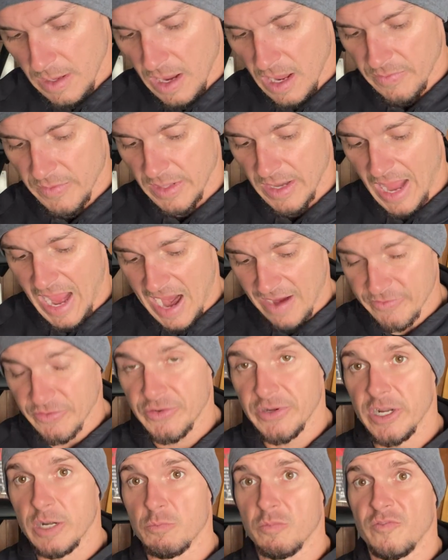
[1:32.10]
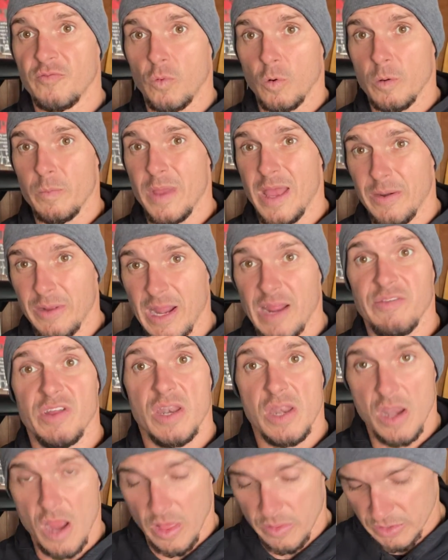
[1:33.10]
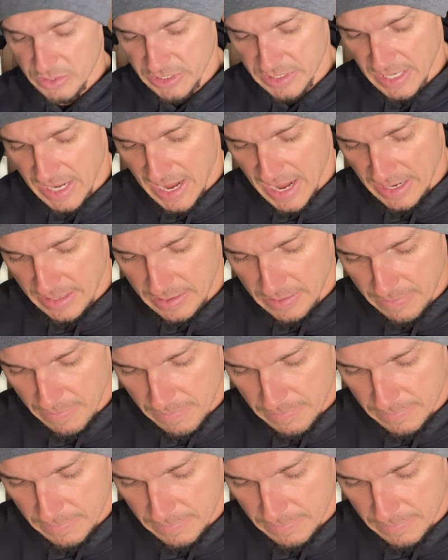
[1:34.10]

And then after dinner, before bed, we're gonna have another snack.